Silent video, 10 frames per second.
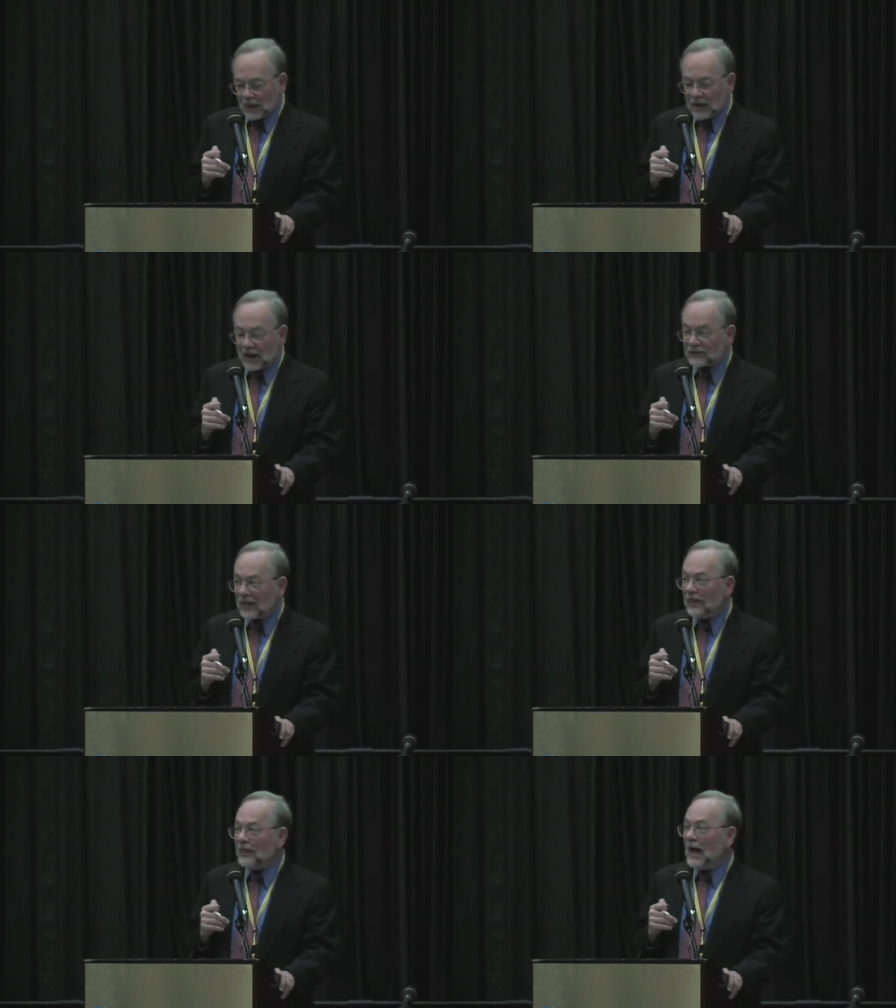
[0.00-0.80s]
And I
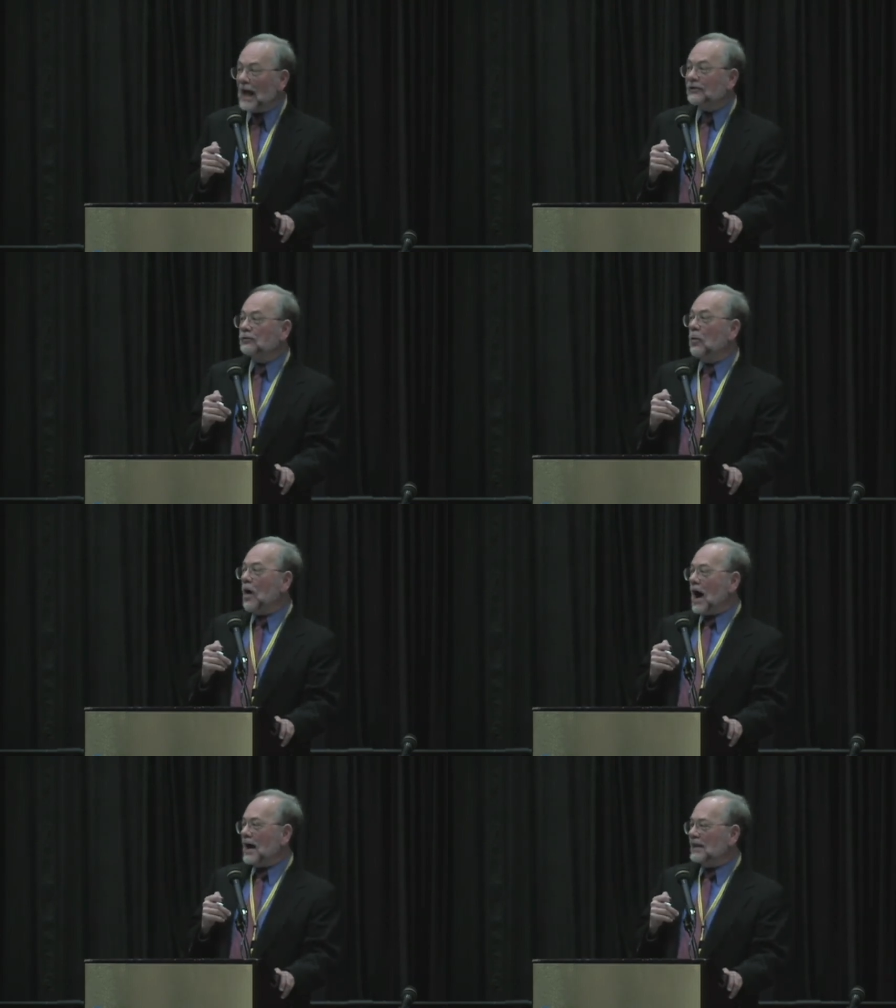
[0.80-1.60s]
said, that's
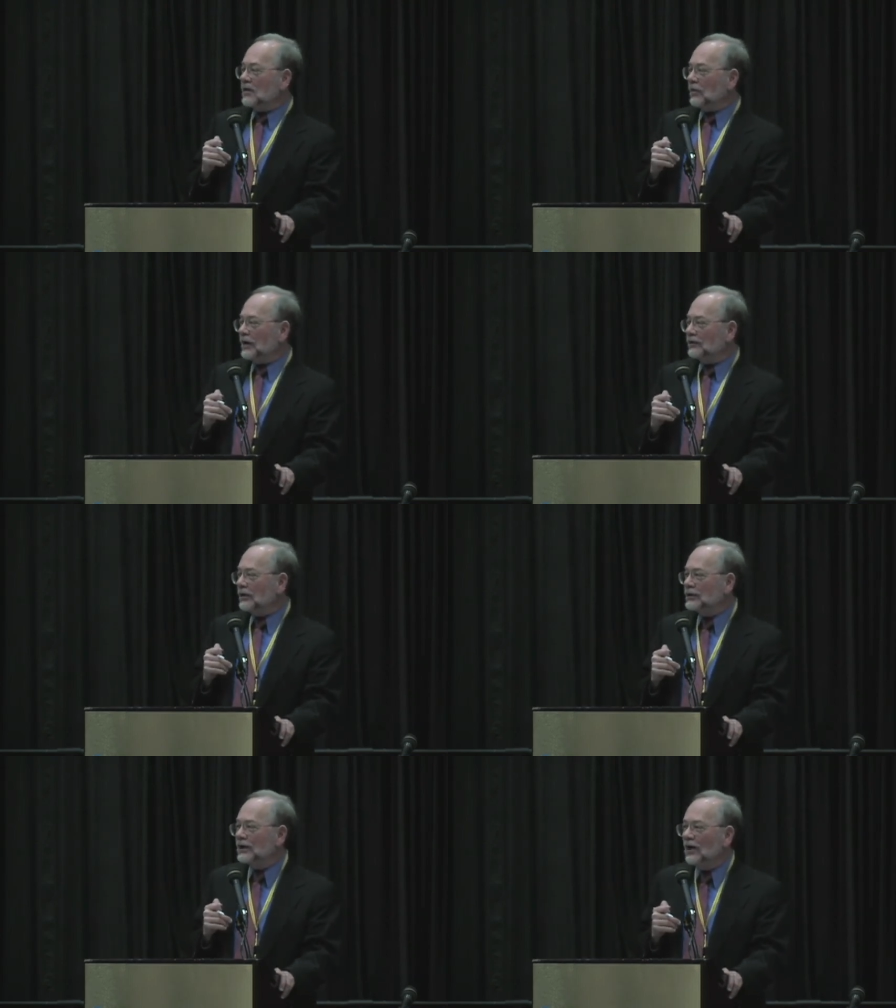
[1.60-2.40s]
why they raised
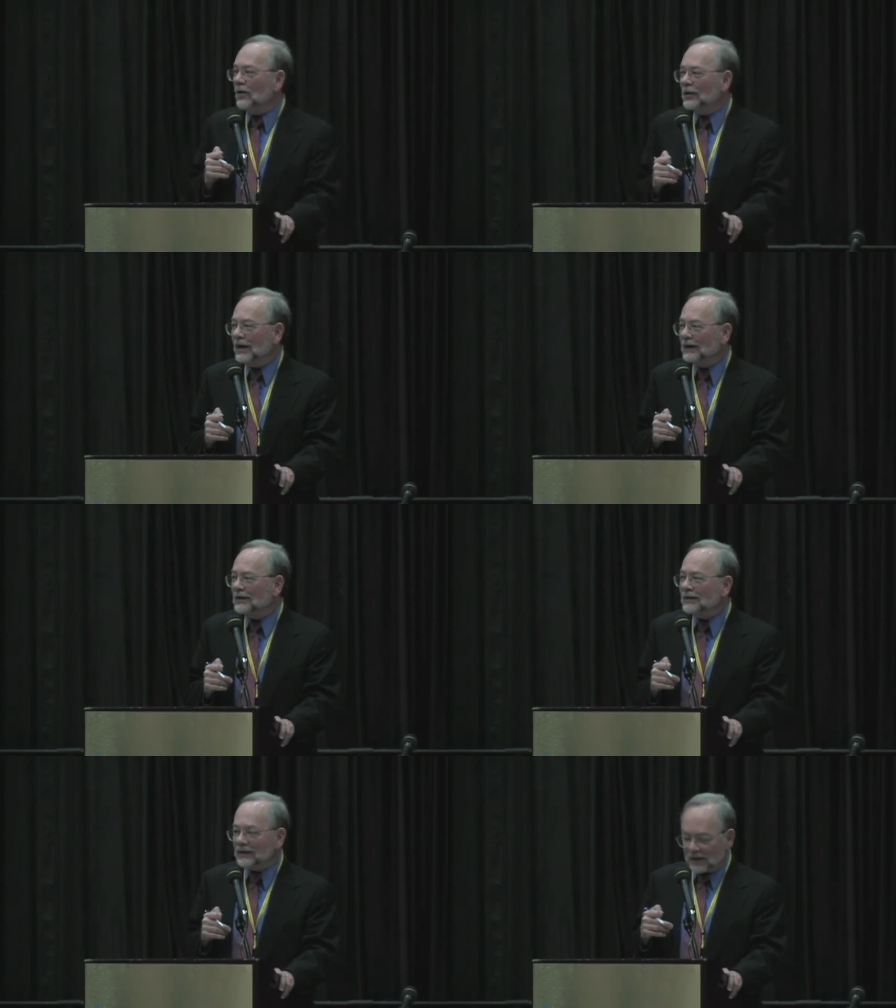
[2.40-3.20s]
such hell when I
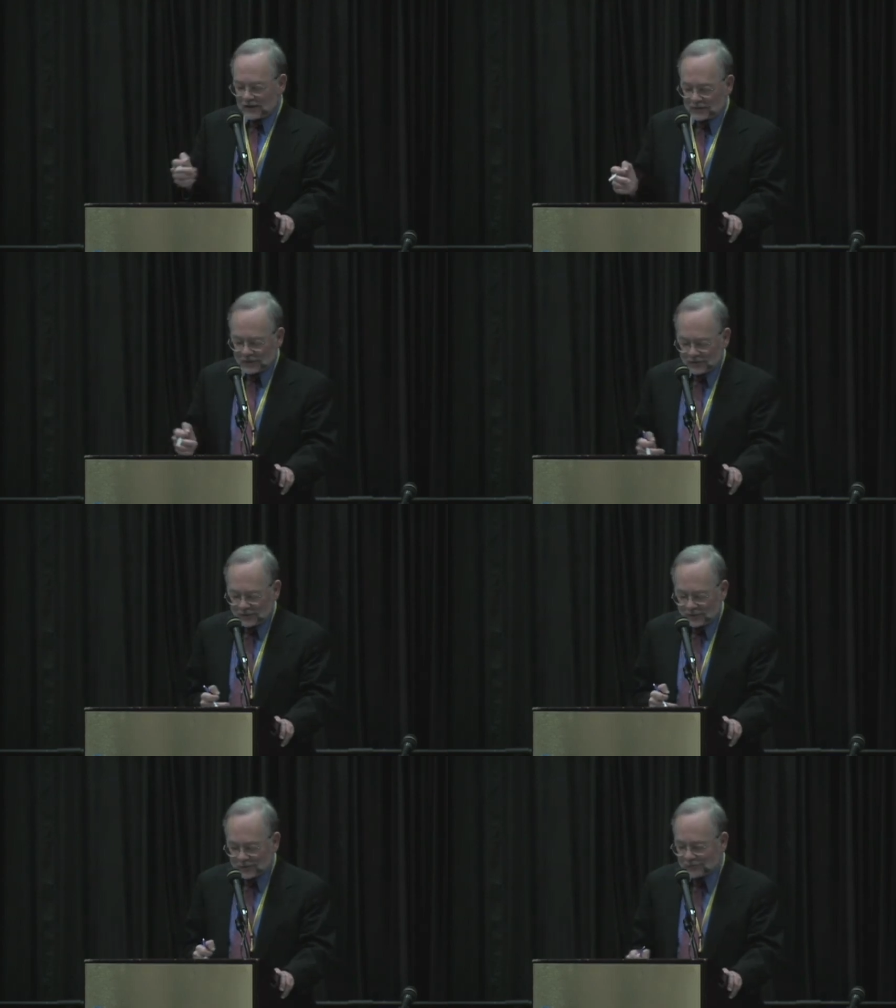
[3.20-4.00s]
denied the
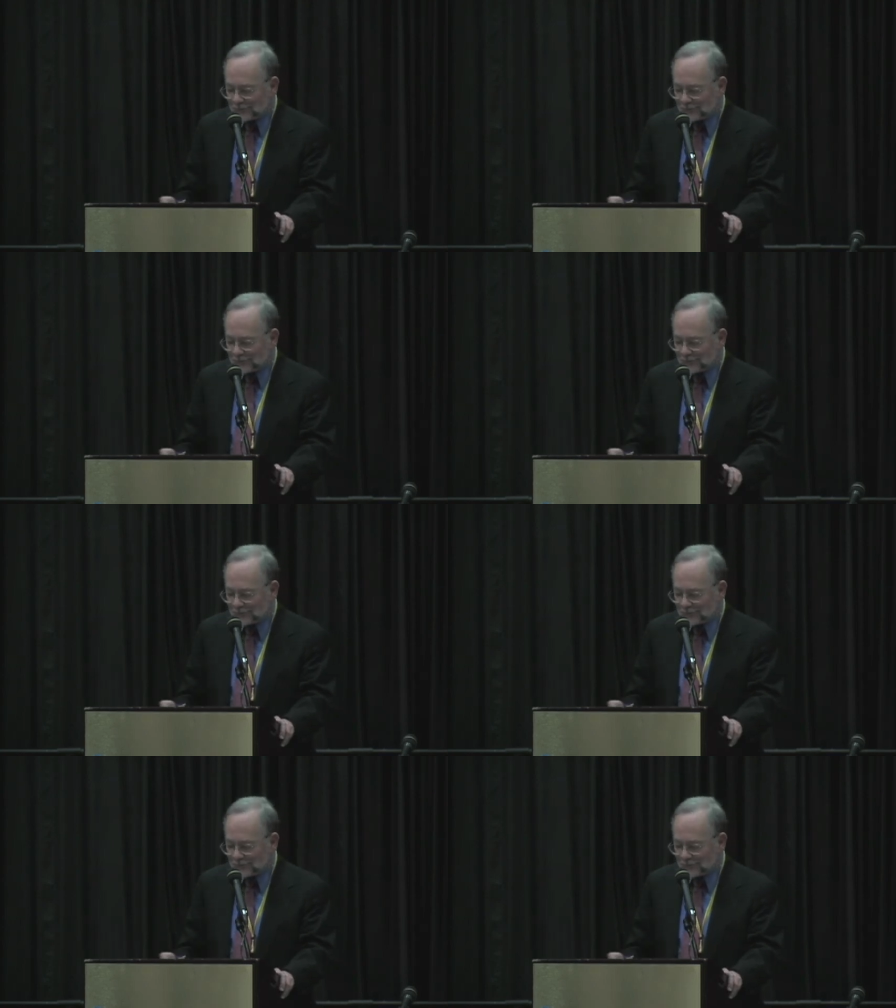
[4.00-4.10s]
visas.